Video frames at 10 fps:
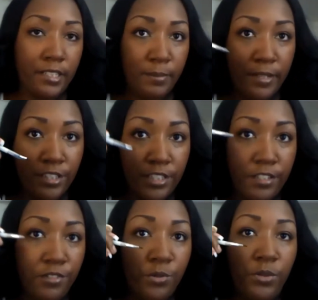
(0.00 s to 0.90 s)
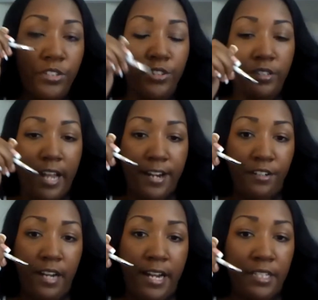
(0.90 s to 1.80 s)
especially if you want your liner
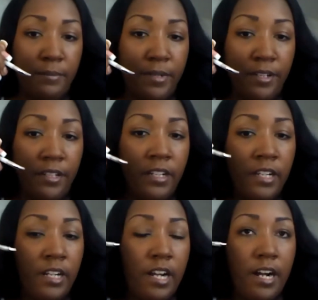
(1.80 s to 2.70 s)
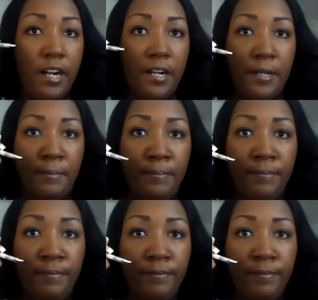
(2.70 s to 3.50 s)
line to be um,